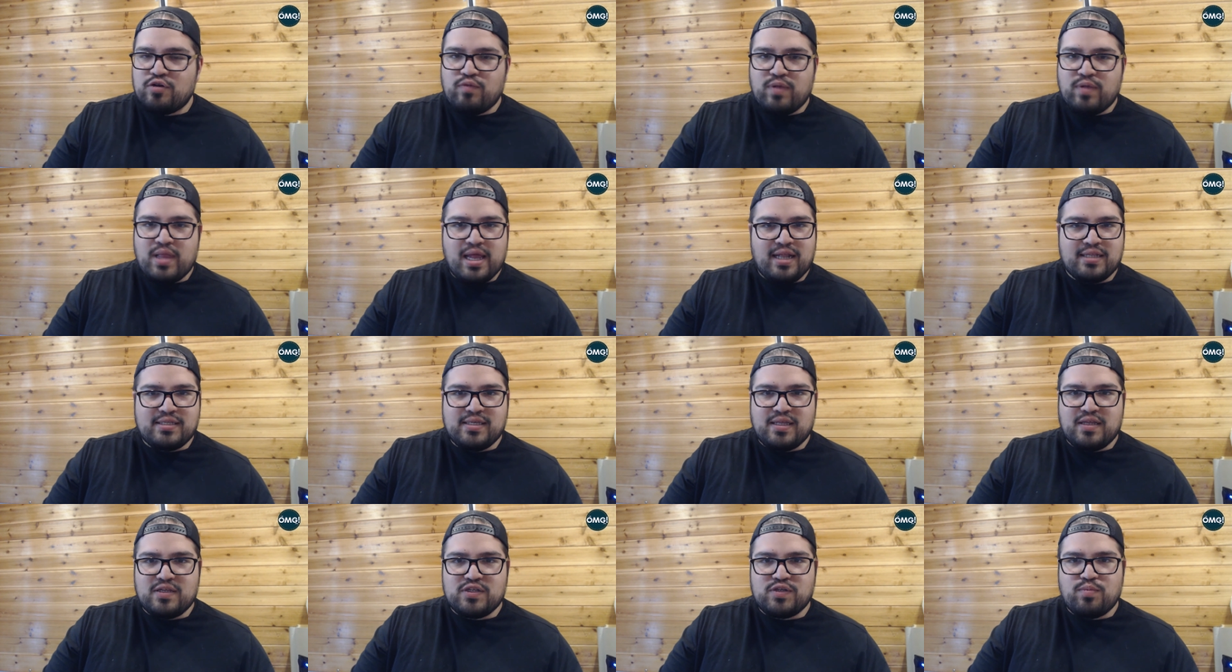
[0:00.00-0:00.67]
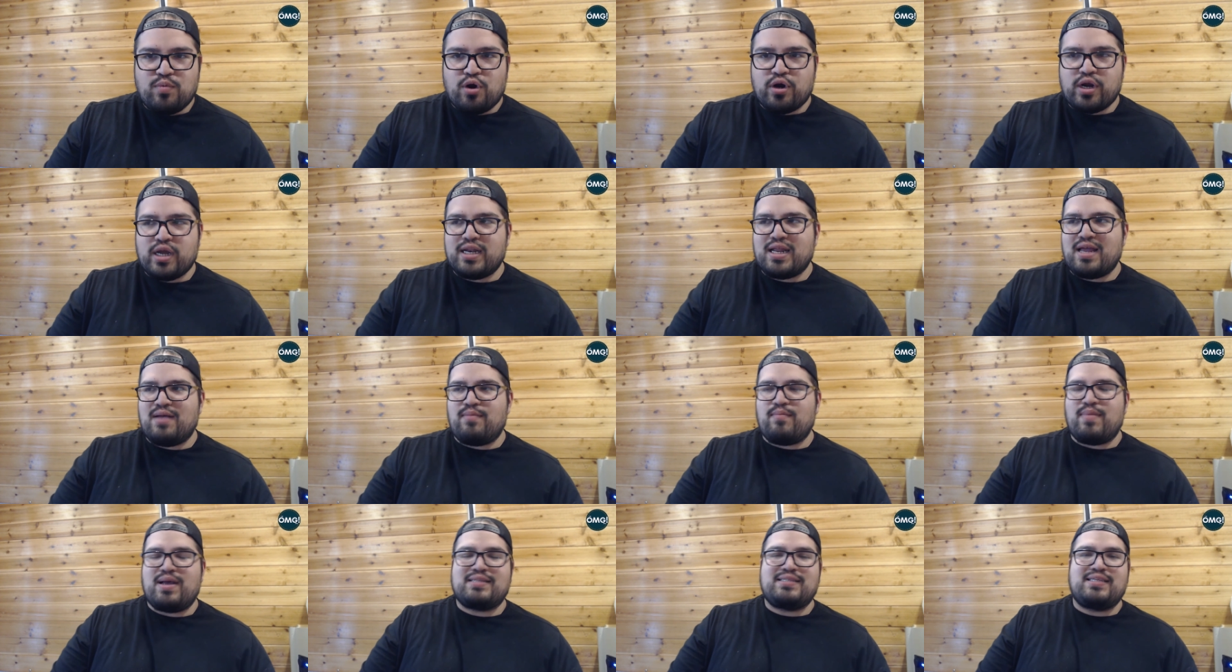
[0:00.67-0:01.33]
related to this market?
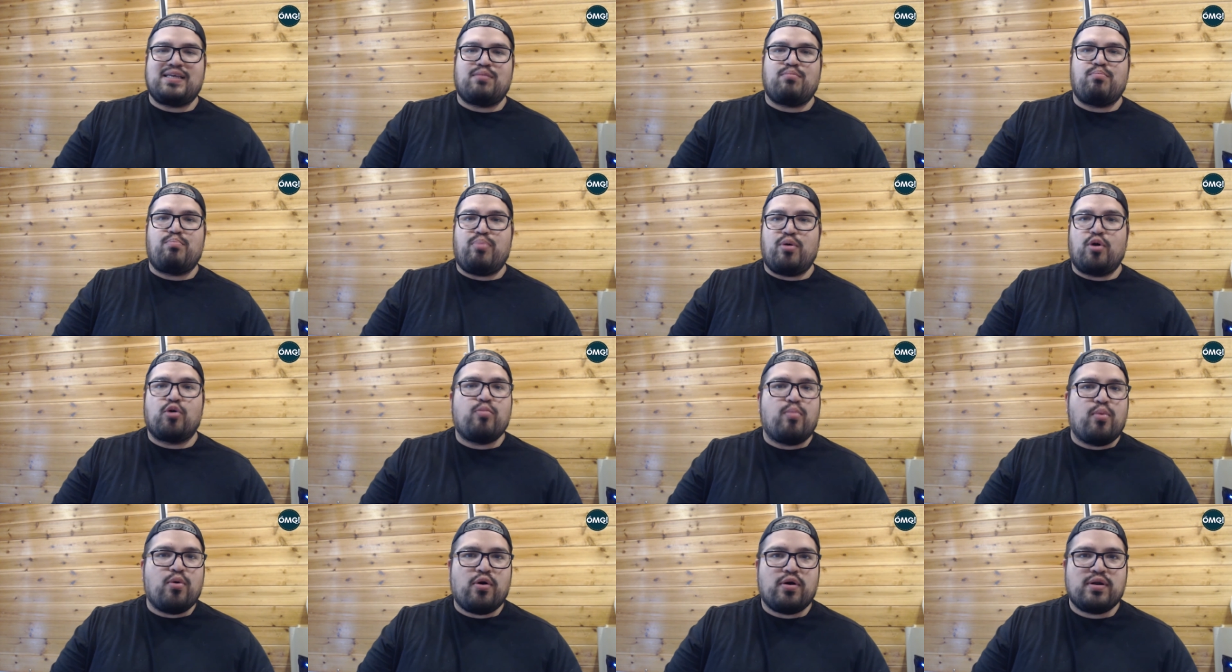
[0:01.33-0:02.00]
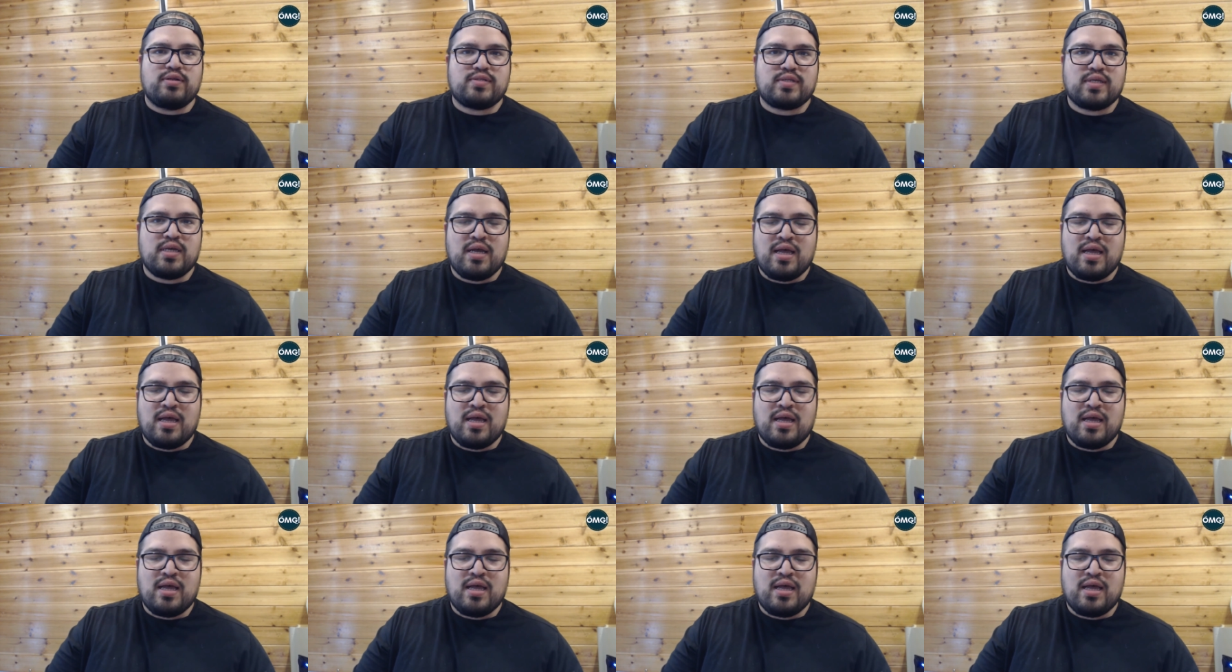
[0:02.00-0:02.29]
Am I seeing billboards